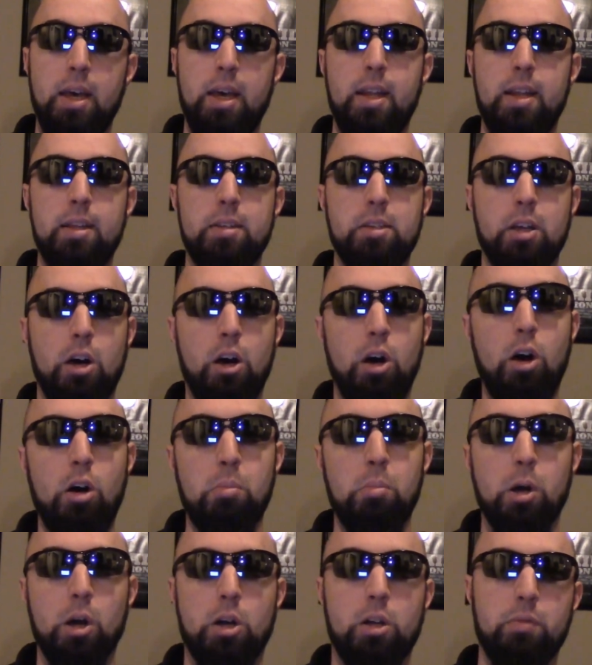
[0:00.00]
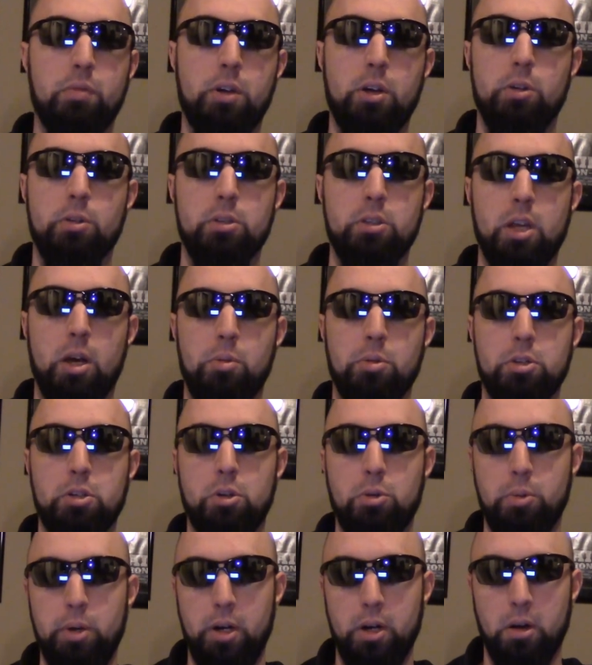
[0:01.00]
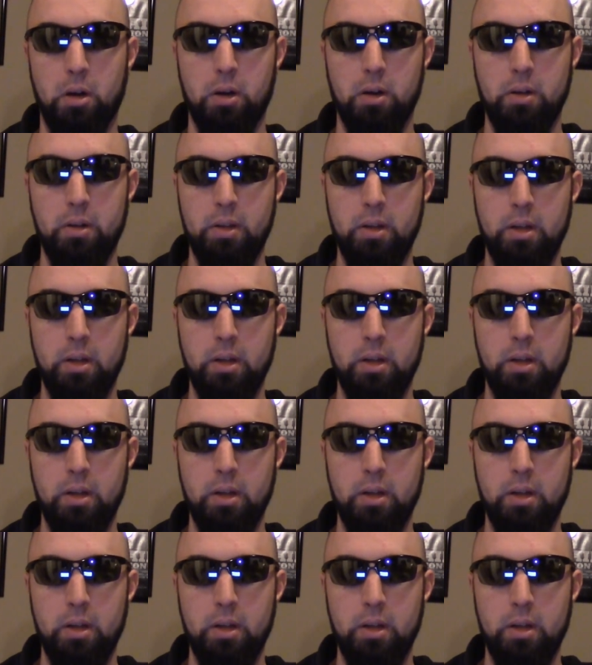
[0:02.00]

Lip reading: and is a hallmark of Kurosawa's career.